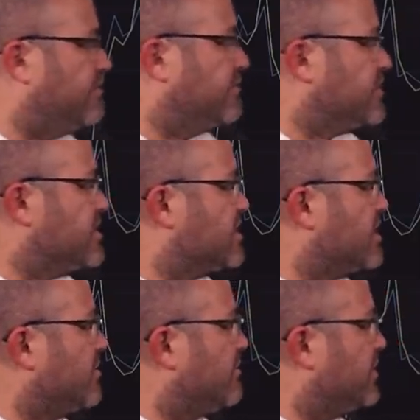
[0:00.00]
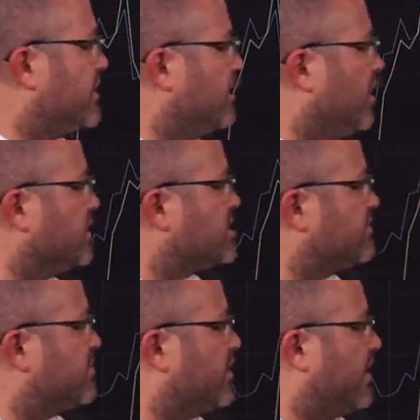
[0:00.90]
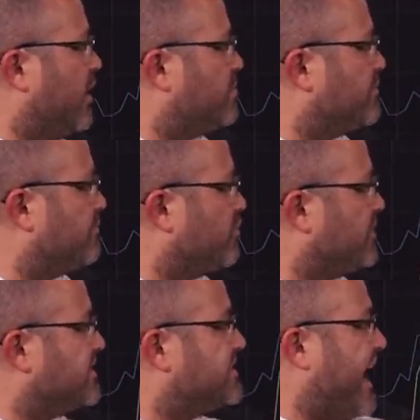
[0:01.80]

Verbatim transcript: versus some of the alts that have been outperforming.